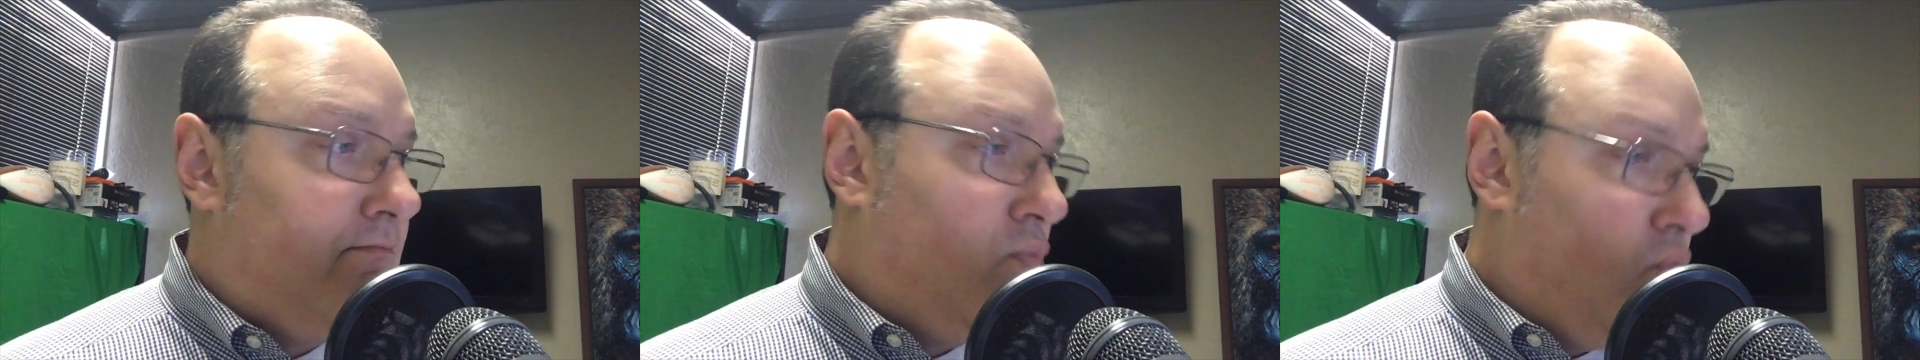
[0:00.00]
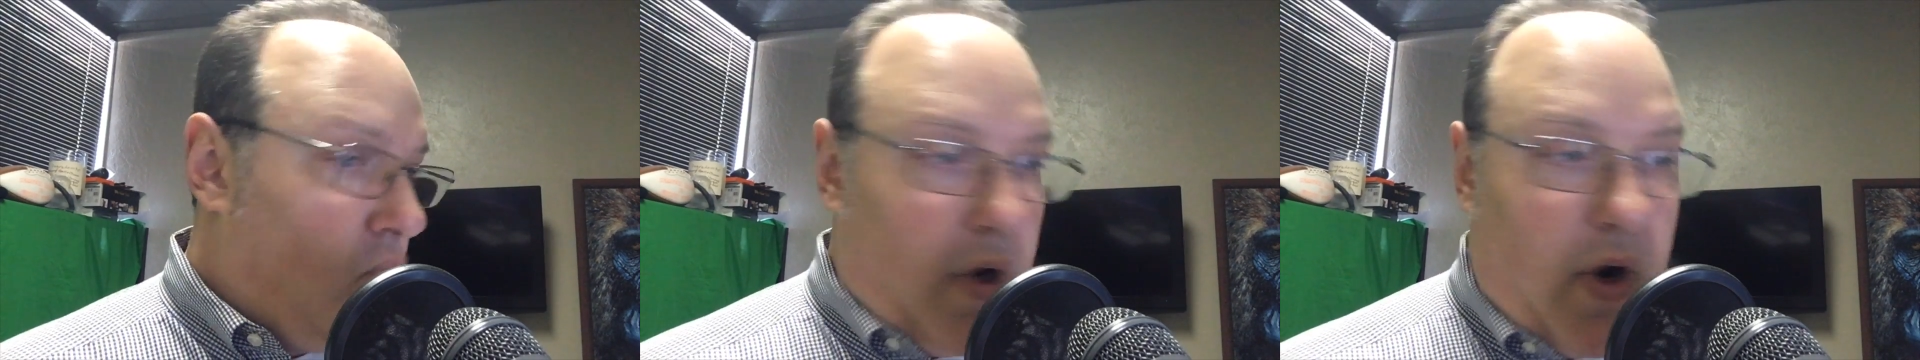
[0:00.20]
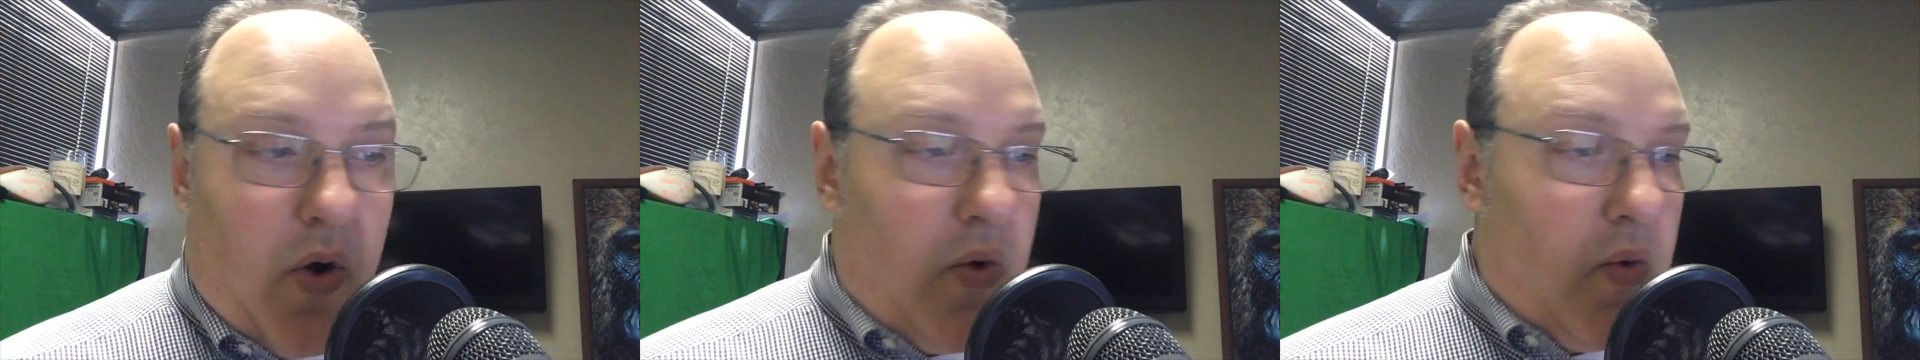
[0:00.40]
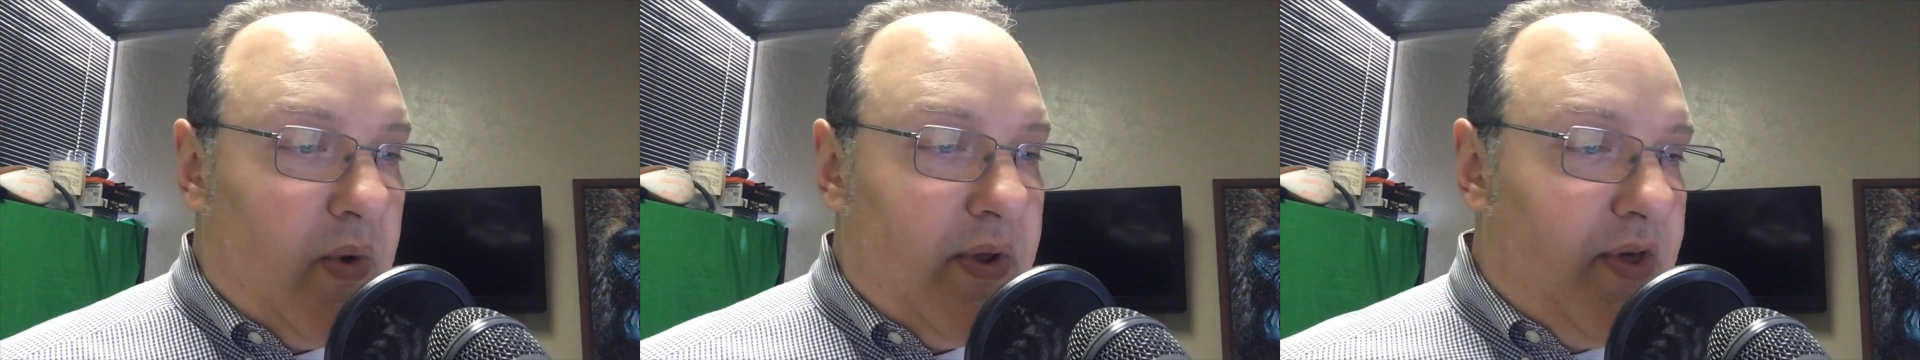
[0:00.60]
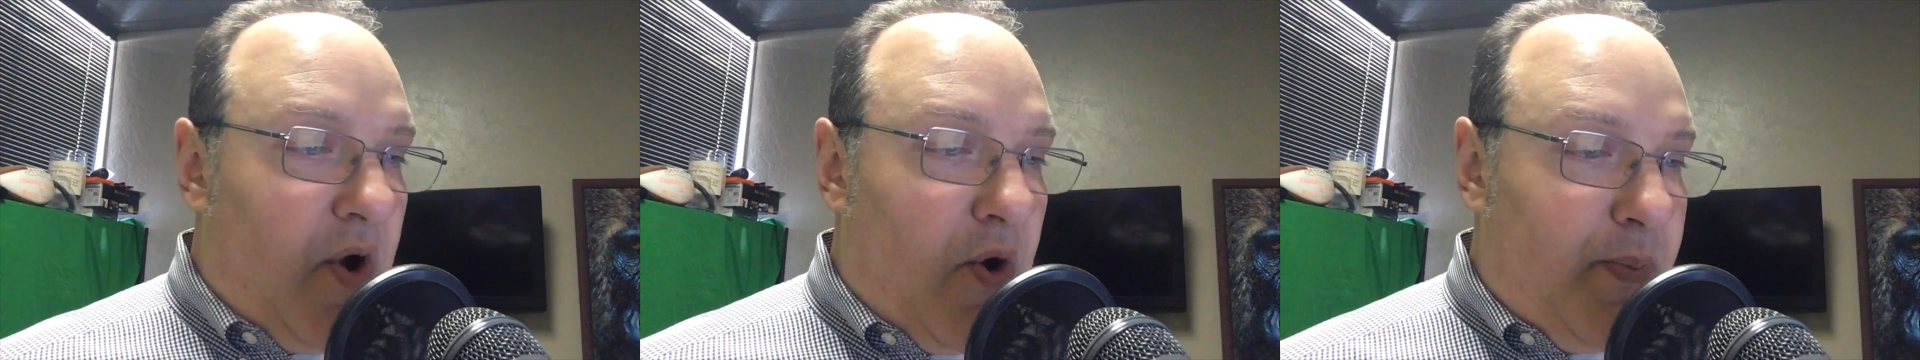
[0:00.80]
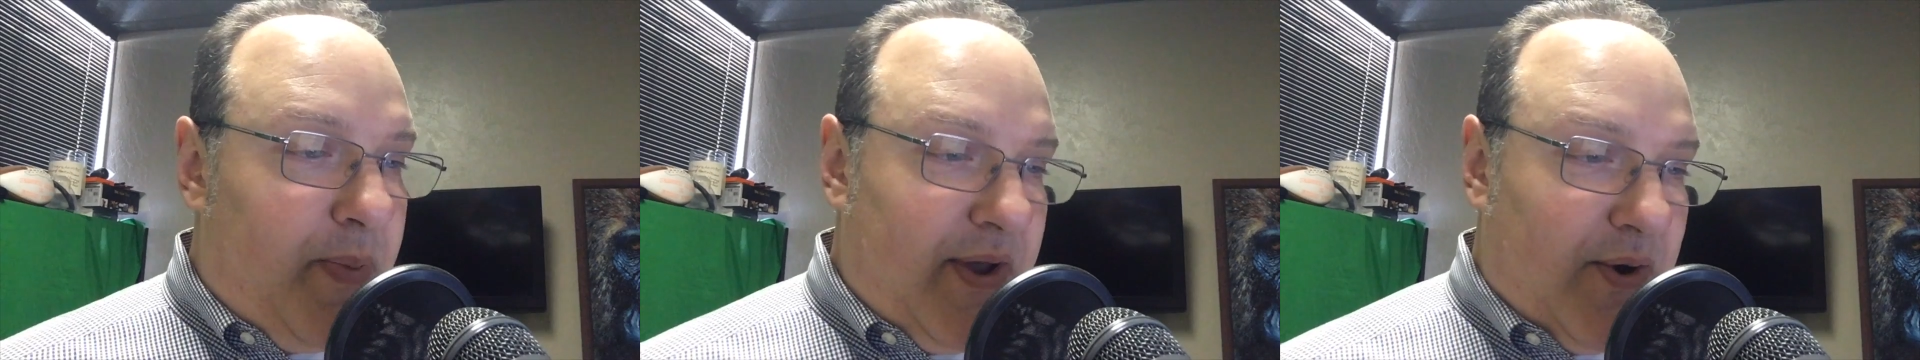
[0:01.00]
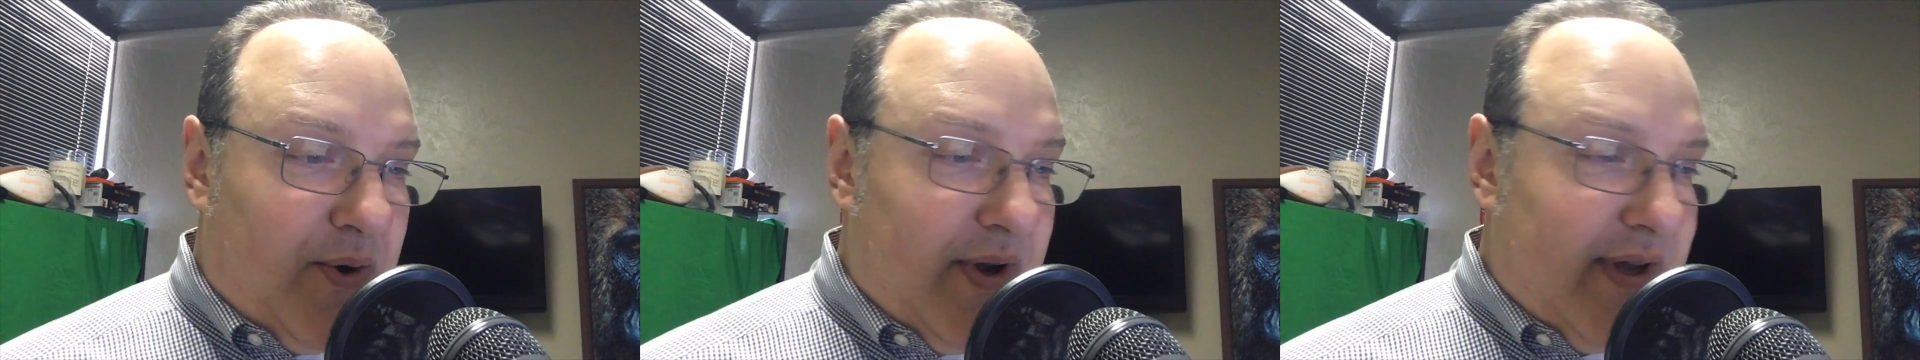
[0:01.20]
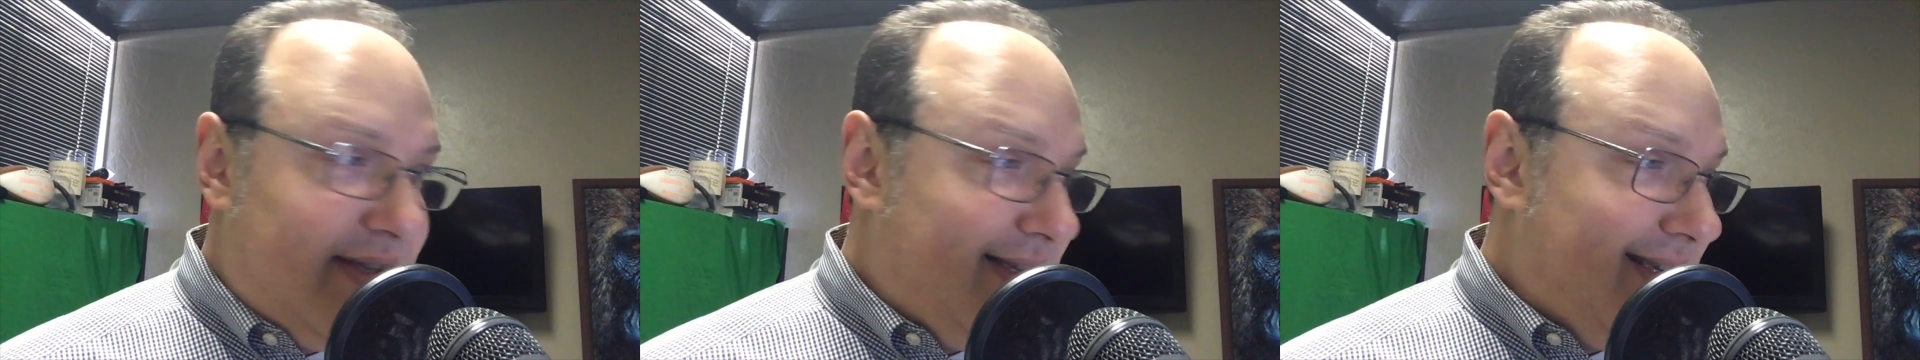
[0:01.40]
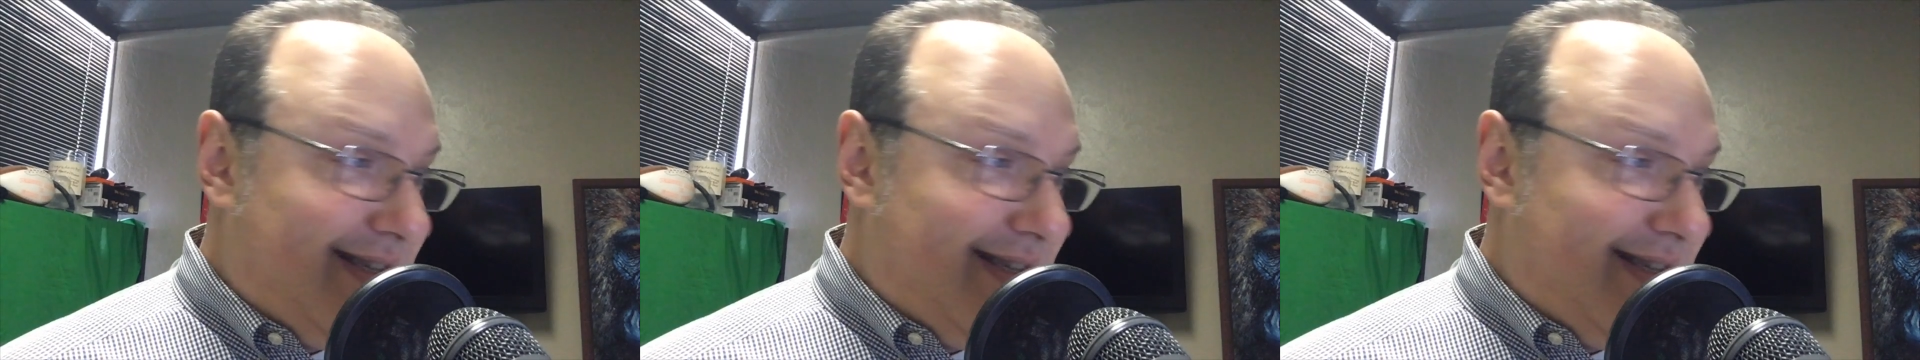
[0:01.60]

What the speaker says: We're going with opioids.